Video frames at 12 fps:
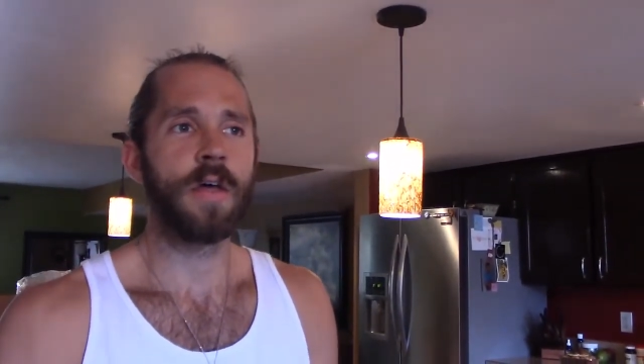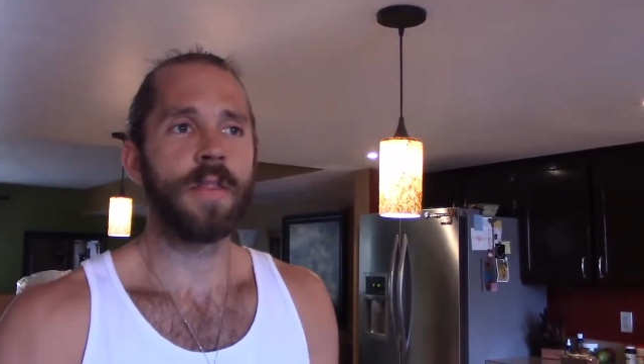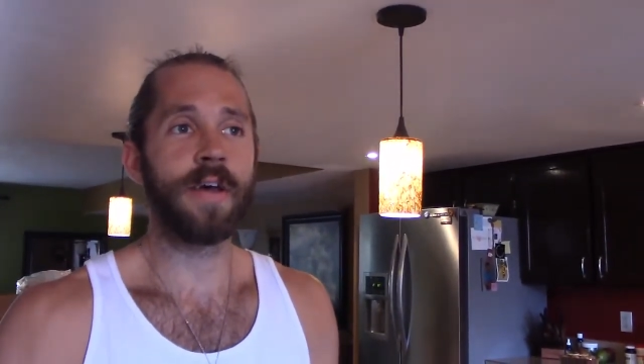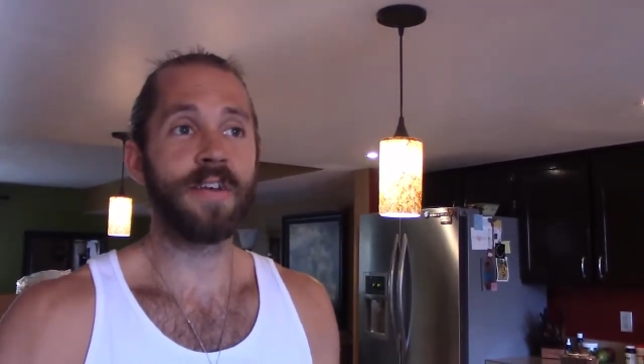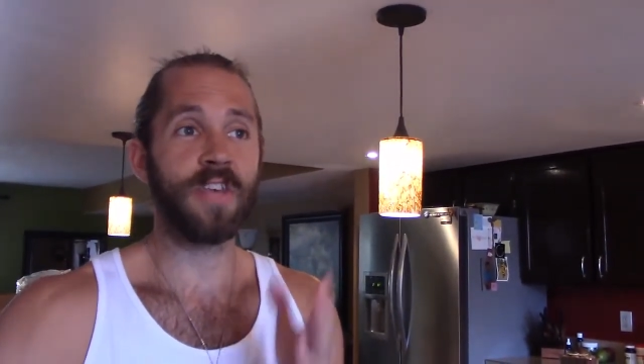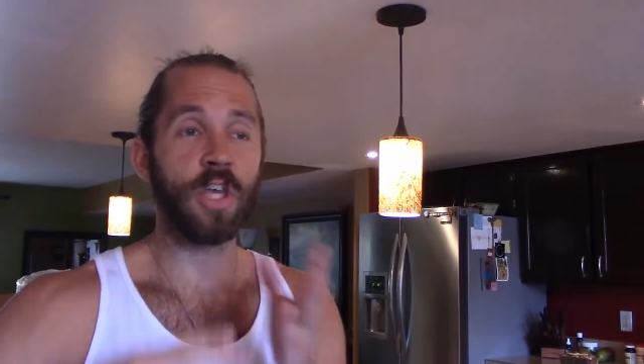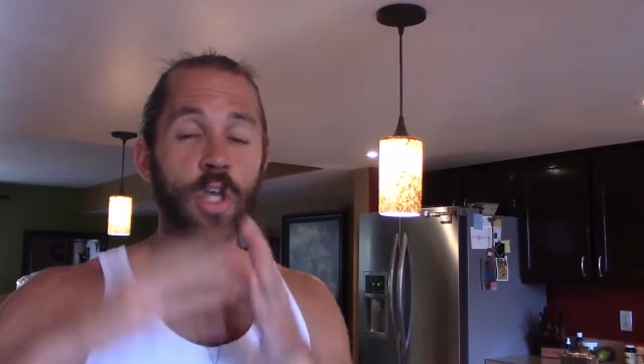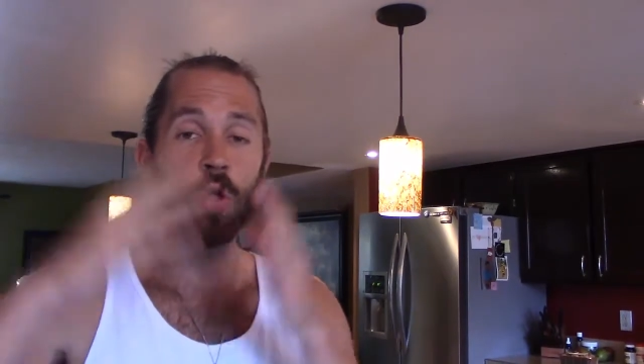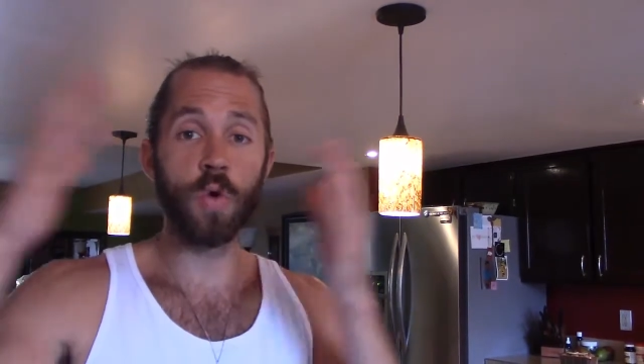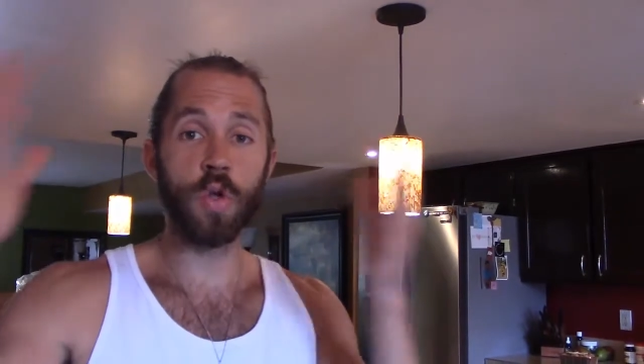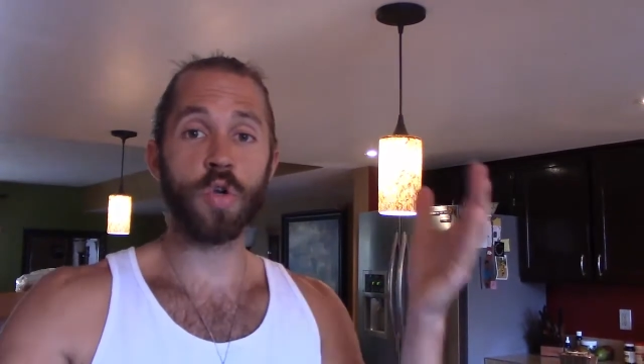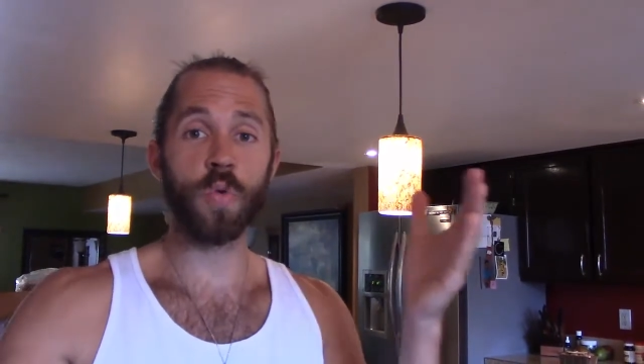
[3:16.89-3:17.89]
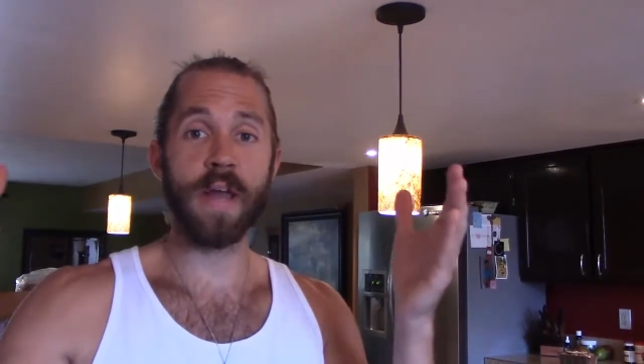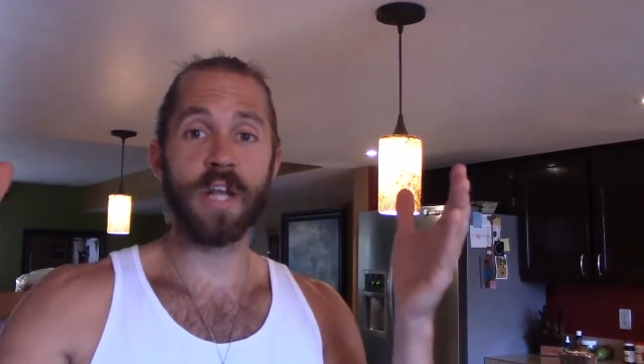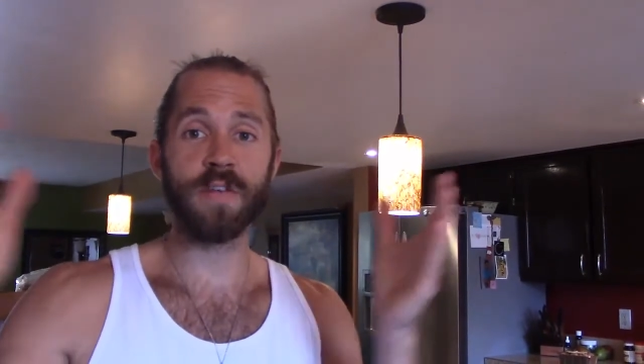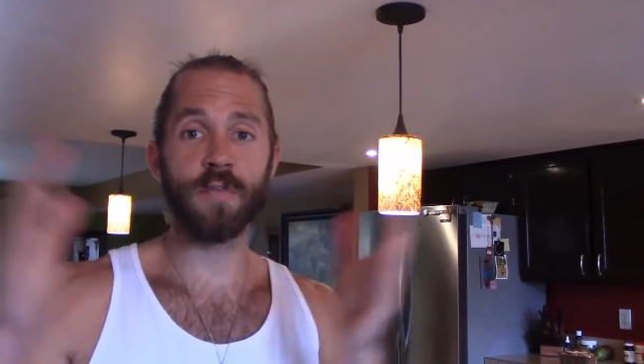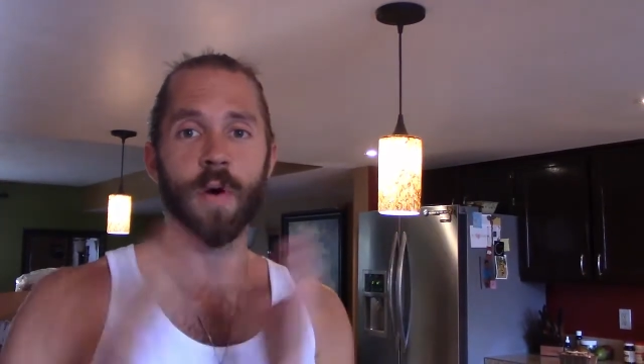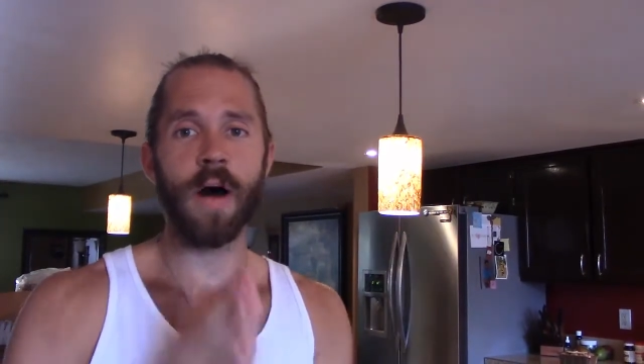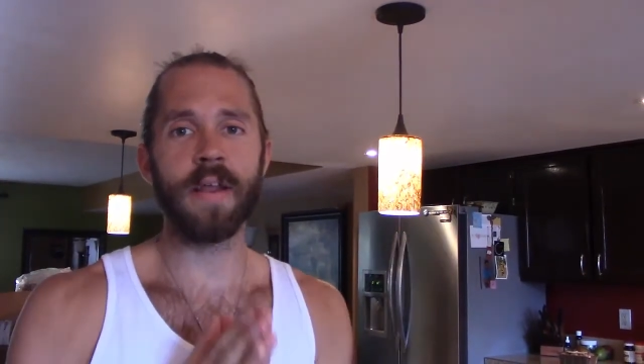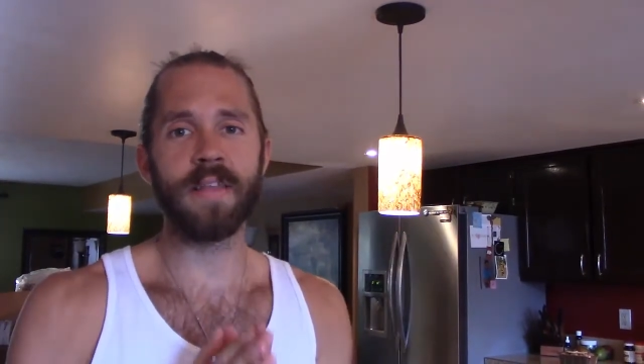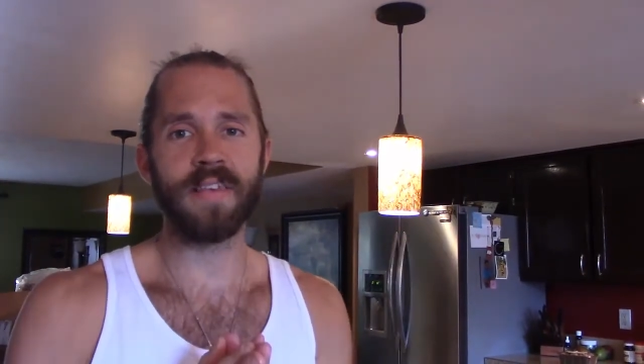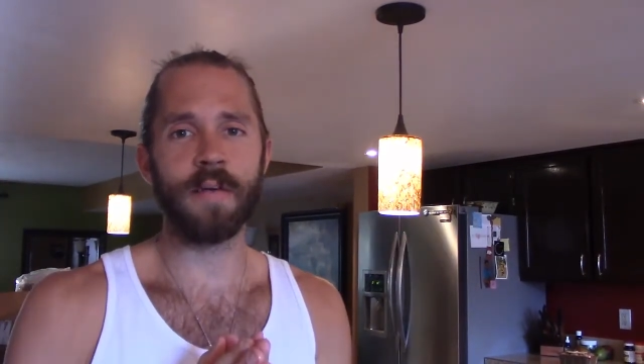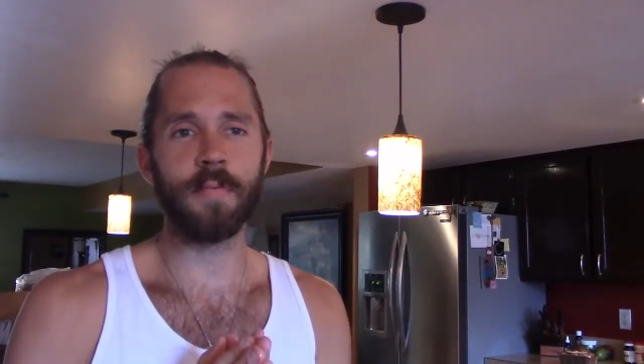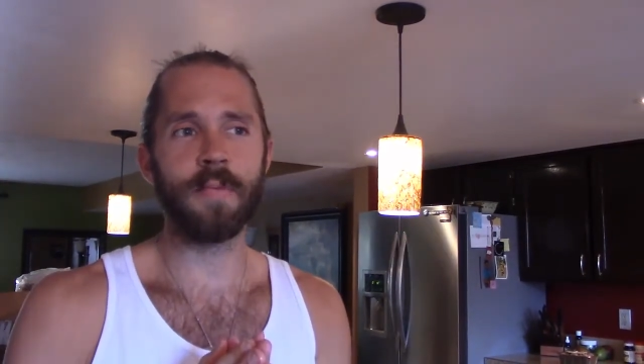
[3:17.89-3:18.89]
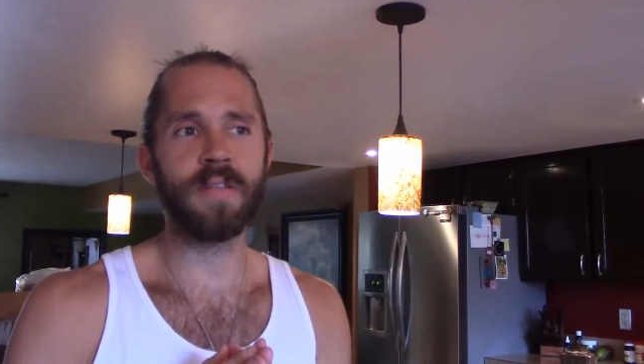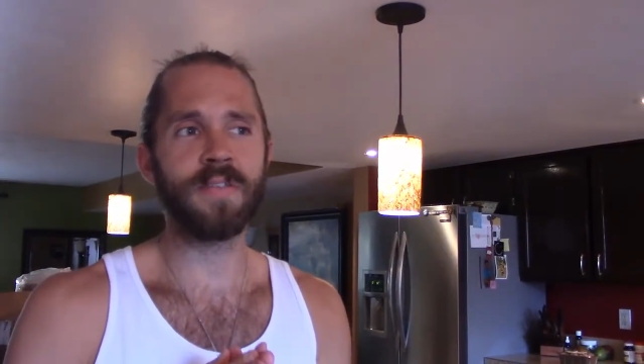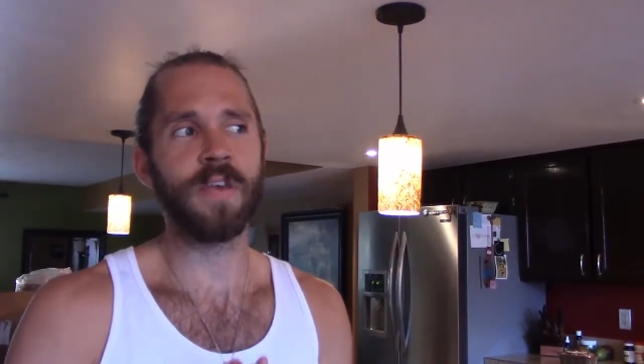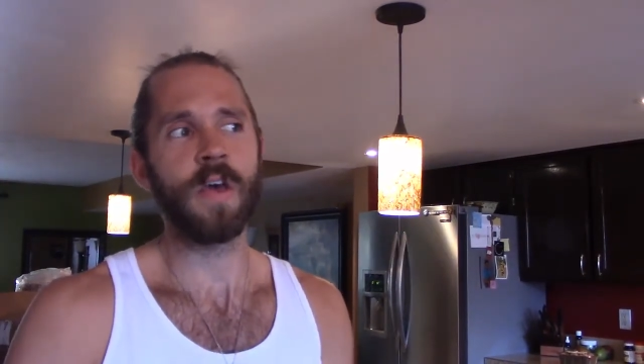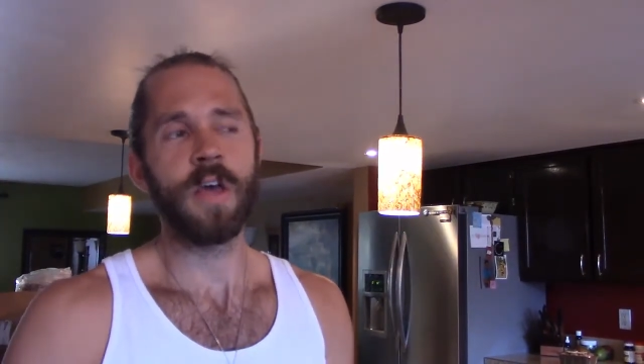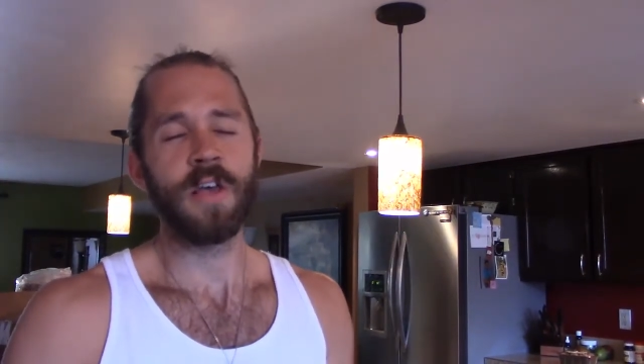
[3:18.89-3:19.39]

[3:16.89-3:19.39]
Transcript: there's a huge range of quality in supplements.